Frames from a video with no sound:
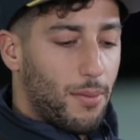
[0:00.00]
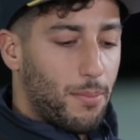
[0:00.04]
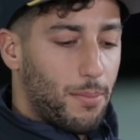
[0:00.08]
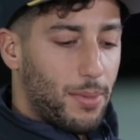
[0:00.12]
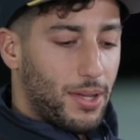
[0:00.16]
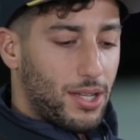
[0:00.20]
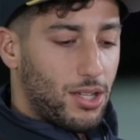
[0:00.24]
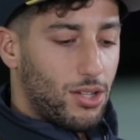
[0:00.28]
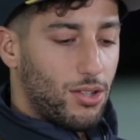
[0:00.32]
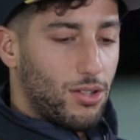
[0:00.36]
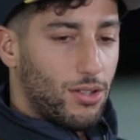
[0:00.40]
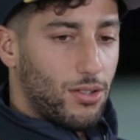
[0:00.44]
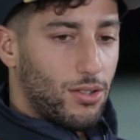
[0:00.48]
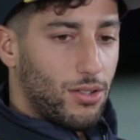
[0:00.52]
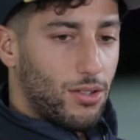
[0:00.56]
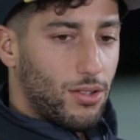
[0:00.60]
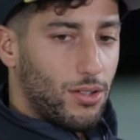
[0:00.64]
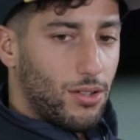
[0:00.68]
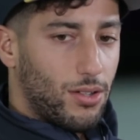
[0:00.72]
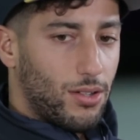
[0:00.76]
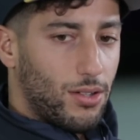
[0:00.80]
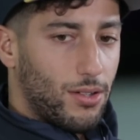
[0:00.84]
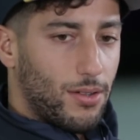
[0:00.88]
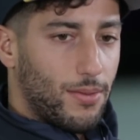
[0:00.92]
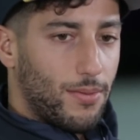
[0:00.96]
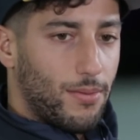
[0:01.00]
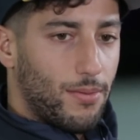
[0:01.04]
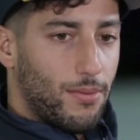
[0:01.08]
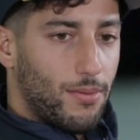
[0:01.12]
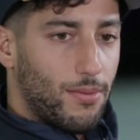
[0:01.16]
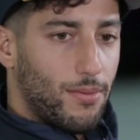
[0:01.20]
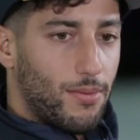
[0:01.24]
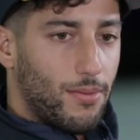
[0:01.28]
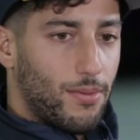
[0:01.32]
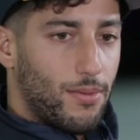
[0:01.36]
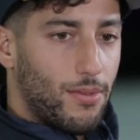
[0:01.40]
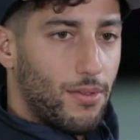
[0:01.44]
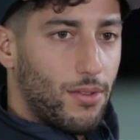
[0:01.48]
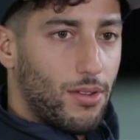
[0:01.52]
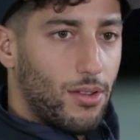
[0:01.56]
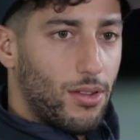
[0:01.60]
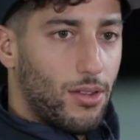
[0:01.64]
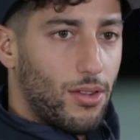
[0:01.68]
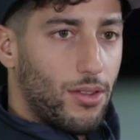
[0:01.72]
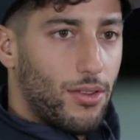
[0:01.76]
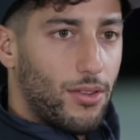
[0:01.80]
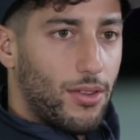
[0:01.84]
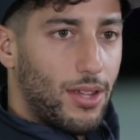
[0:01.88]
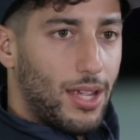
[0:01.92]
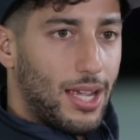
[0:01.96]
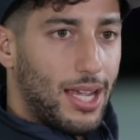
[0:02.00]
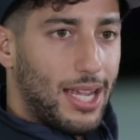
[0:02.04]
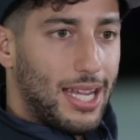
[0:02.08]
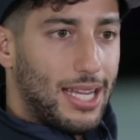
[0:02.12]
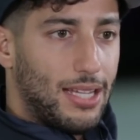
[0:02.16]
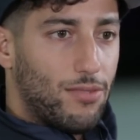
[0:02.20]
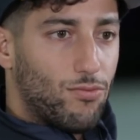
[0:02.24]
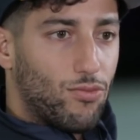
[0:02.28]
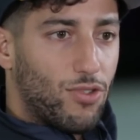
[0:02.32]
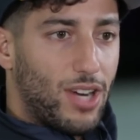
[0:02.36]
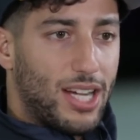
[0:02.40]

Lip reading: but you're. In